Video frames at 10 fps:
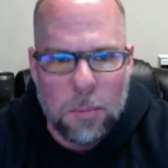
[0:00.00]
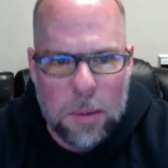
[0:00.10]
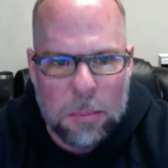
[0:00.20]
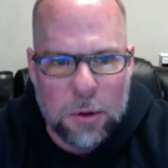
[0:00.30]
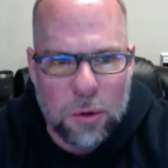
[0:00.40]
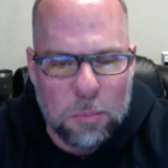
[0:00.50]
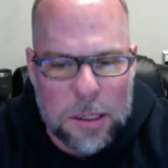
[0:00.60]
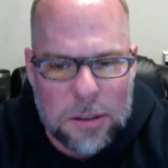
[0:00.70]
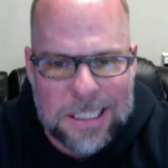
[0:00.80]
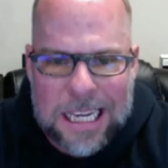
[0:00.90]
people do
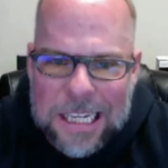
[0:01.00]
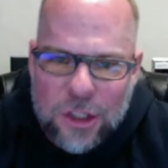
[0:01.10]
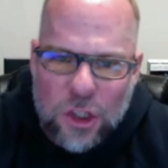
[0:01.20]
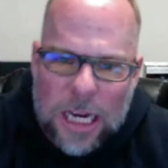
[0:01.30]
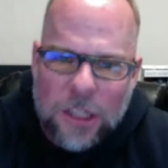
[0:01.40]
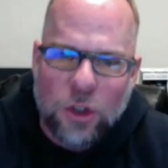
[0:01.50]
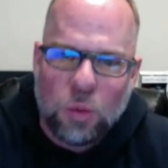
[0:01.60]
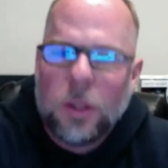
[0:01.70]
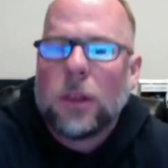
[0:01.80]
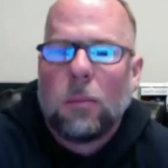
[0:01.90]
business. It
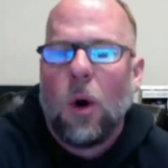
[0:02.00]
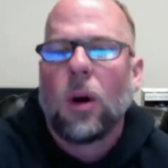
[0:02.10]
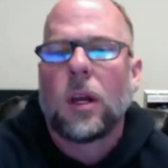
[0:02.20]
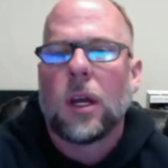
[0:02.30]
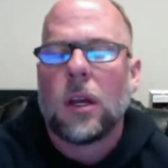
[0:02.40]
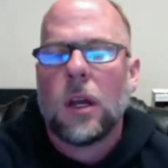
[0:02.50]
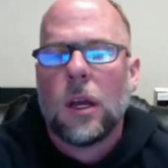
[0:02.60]
changes with the market.